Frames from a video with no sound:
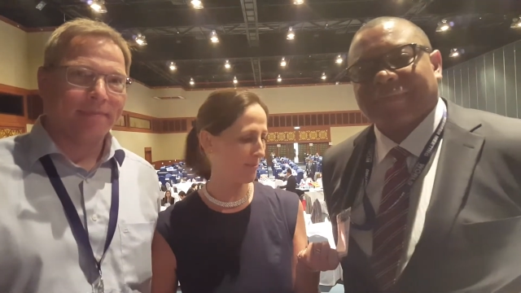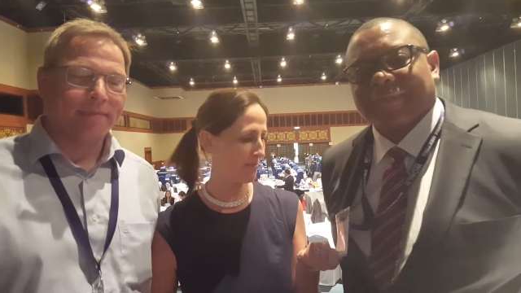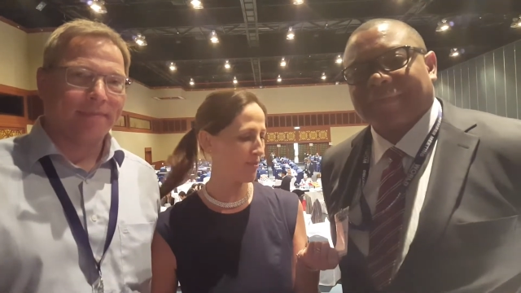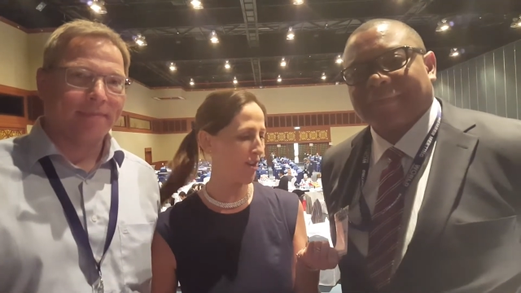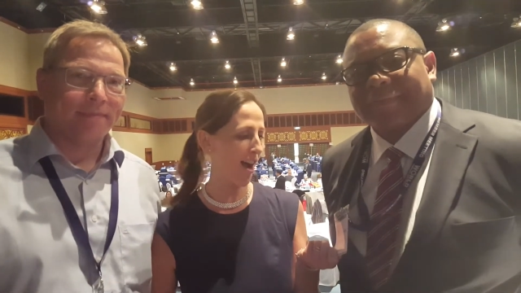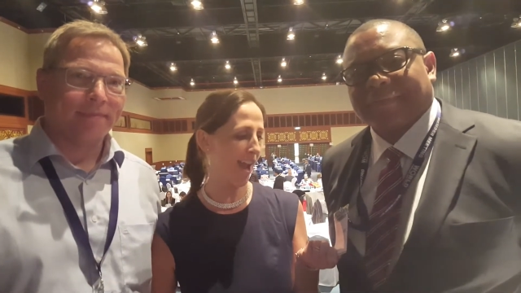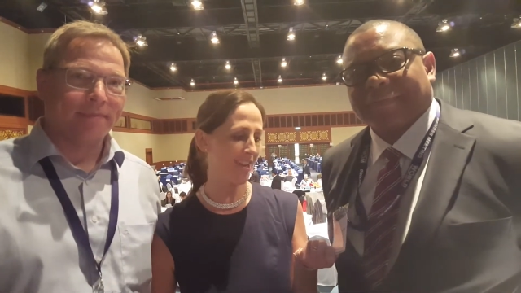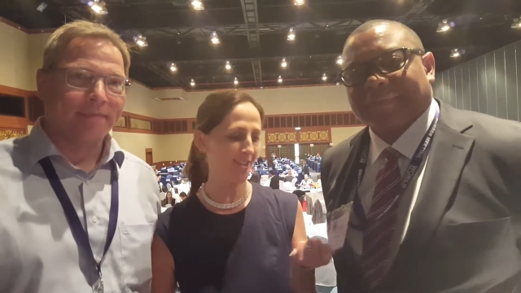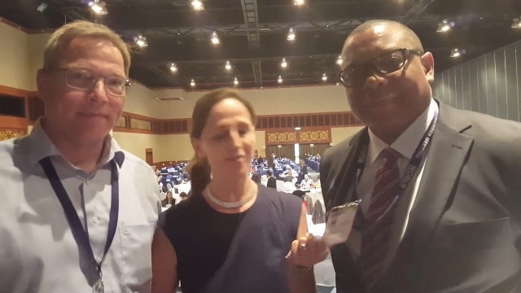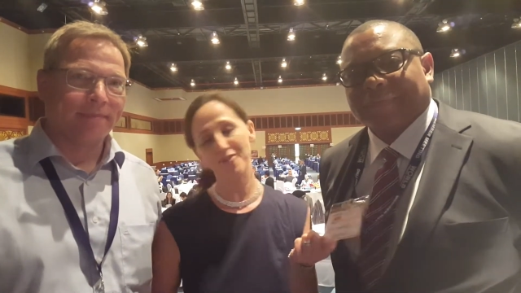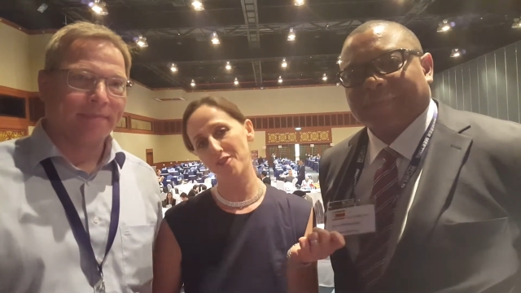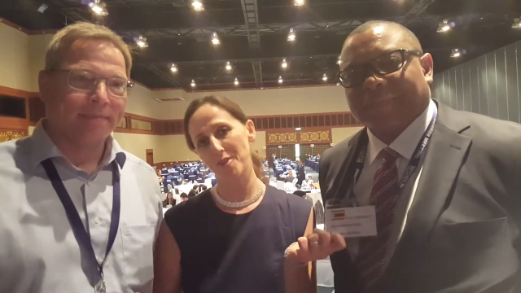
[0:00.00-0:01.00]

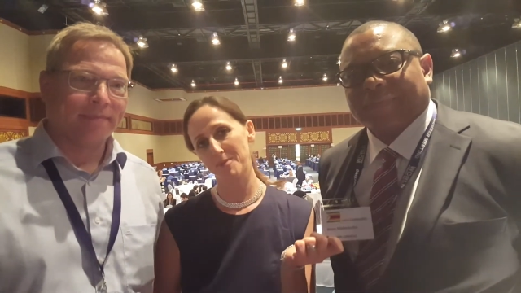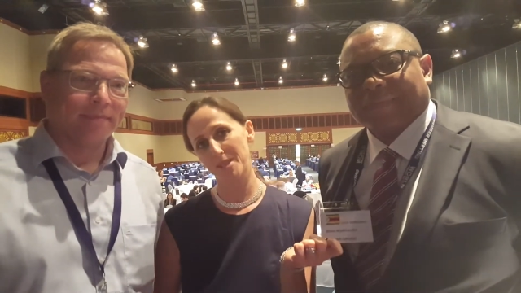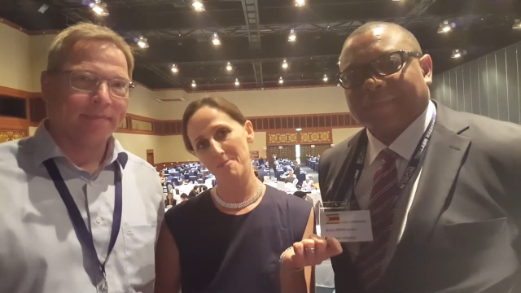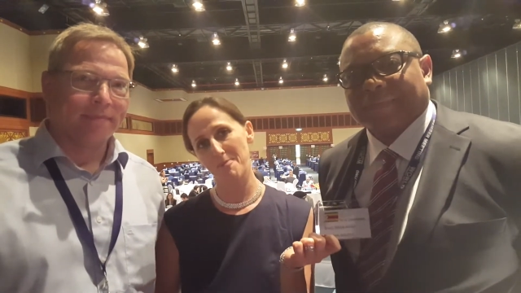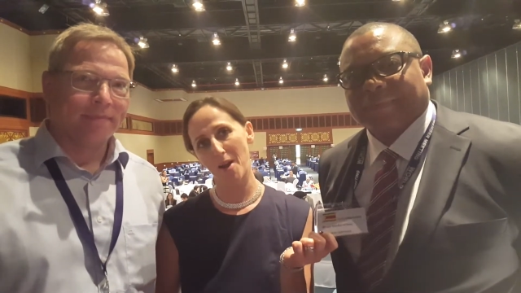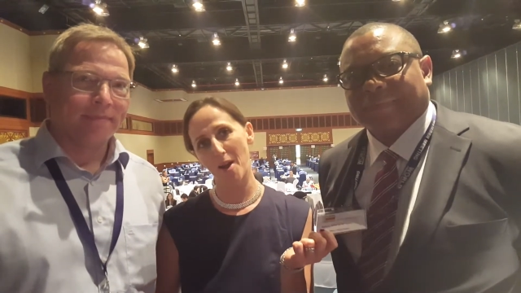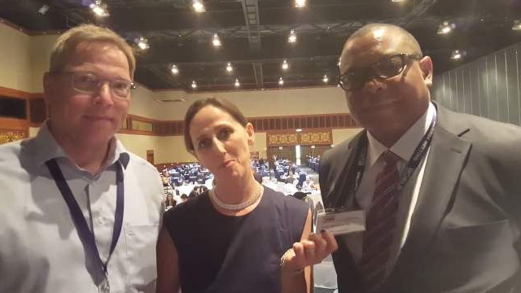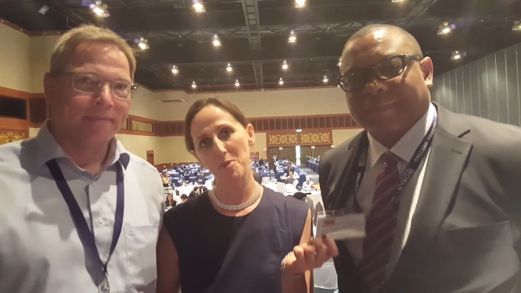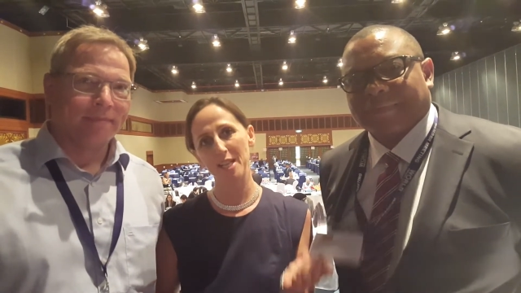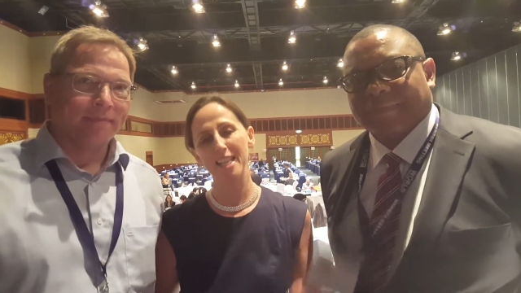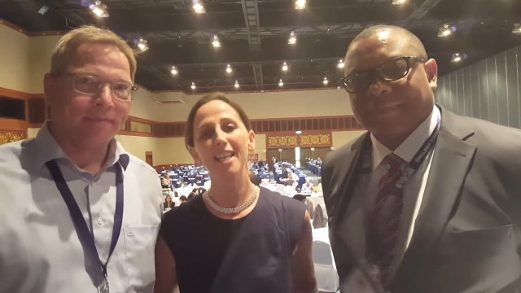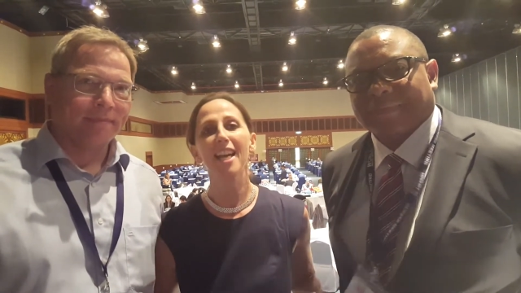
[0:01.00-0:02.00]
Speaker 1: Brian from
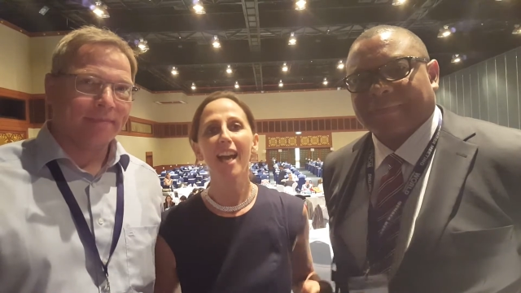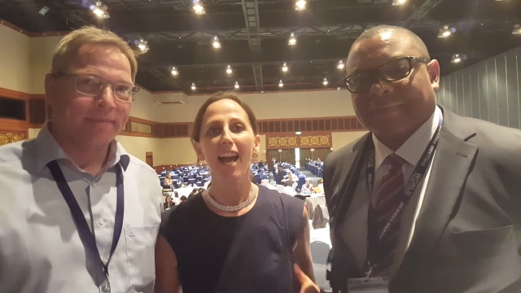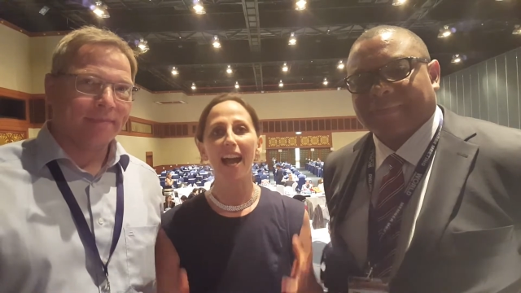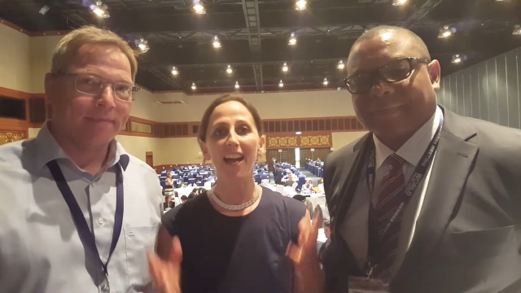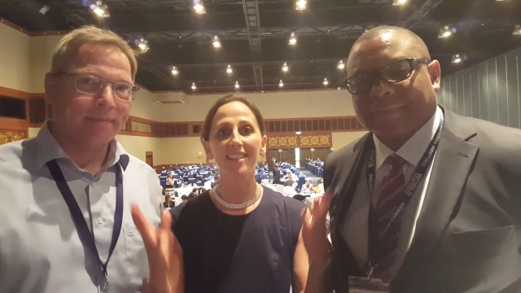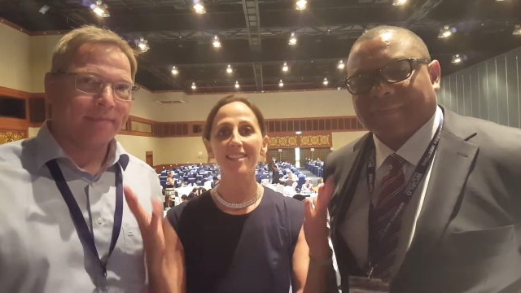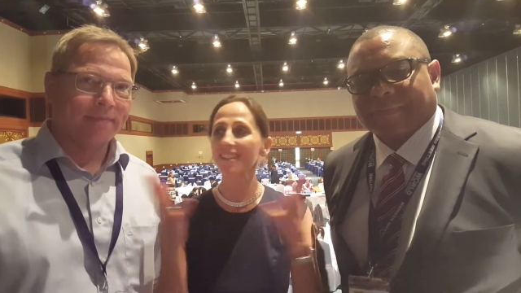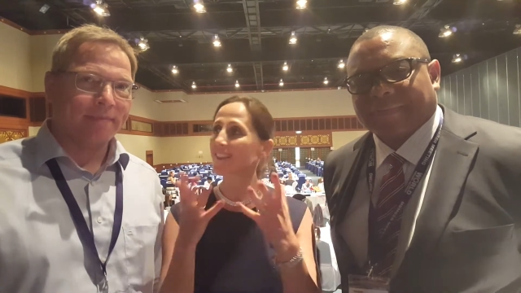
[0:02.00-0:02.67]
Zimbabwe, and